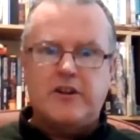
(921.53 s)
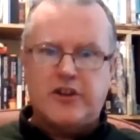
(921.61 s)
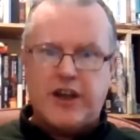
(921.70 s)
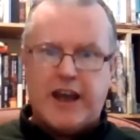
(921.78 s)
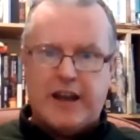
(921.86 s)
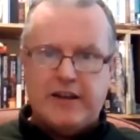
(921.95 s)
to
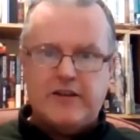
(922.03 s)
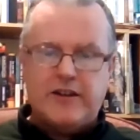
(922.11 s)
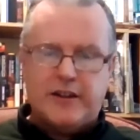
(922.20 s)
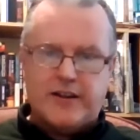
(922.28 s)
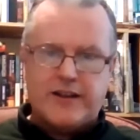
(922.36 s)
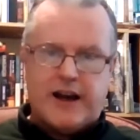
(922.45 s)
get into
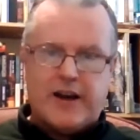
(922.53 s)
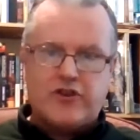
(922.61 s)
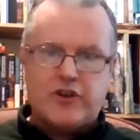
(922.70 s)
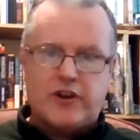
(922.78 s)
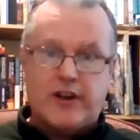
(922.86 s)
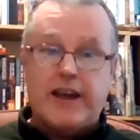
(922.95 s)
this
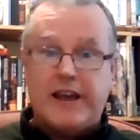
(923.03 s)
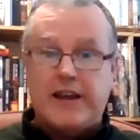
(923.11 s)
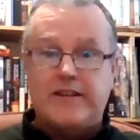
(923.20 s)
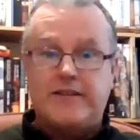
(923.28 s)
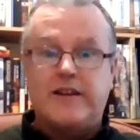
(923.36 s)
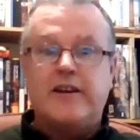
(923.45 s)
action
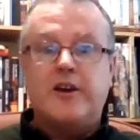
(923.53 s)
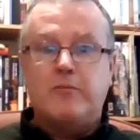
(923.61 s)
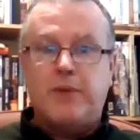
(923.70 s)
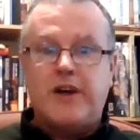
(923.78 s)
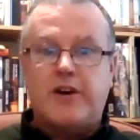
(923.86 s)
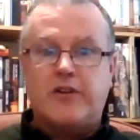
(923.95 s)
is
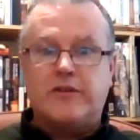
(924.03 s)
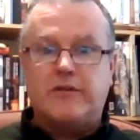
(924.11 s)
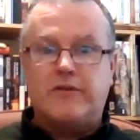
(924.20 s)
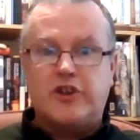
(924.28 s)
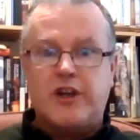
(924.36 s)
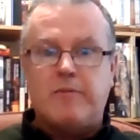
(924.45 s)
because of
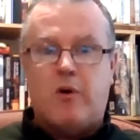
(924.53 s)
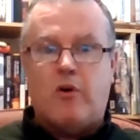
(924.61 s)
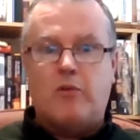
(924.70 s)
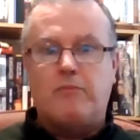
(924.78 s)
Sheemore,